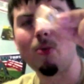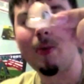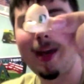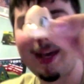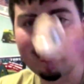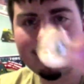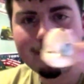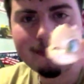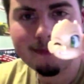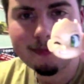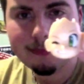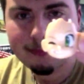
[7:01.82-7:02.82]
wink.
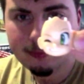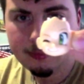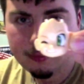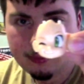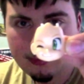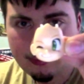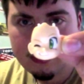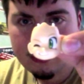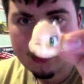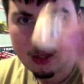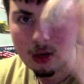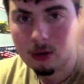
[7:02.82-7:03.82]

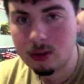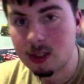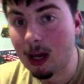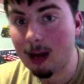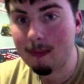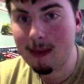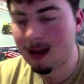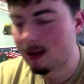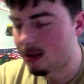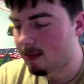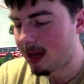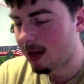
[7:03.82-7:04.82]
You know, to
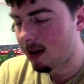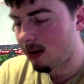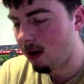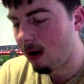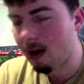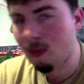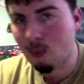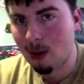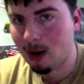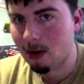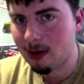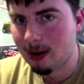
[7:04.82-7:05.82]
make it not
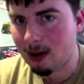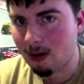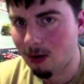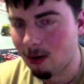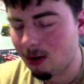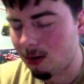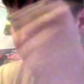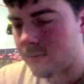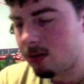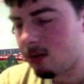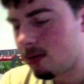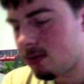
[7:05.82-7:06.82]
weird at all.
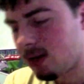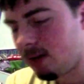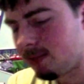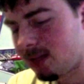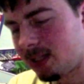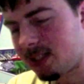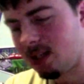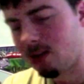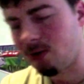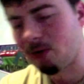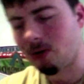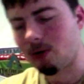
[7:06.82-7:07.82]
I'm touching a
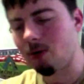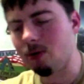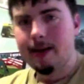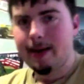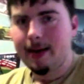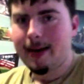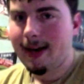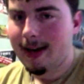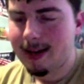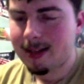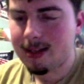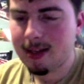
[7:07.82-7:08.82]
little girl.
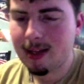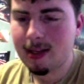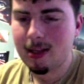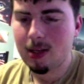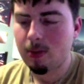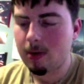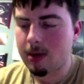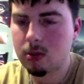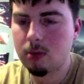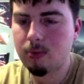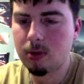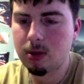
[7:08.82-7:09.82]
So then you would
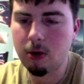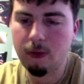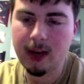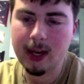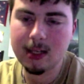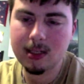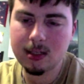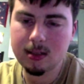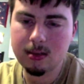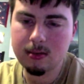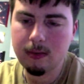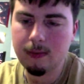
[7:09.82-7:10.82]
put the new face,
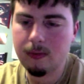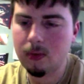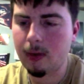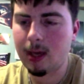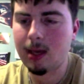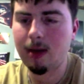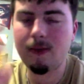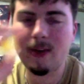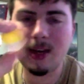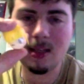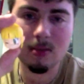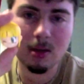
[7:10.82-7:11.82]
the winking
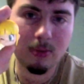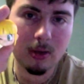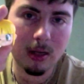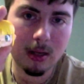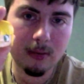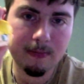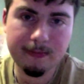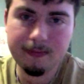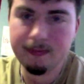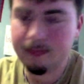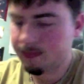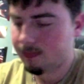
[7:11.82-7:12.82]
face I'm going to put in,
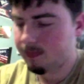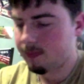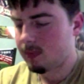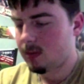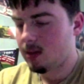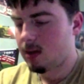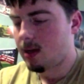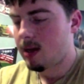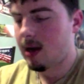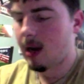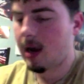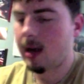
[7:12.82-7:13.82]

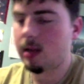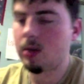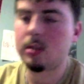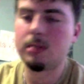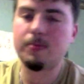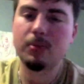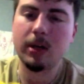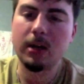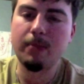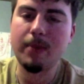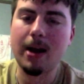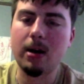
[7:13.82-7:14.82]
and you just plug
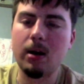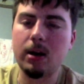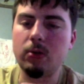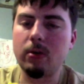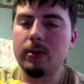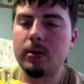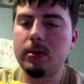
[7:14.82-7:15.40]
it back onto her.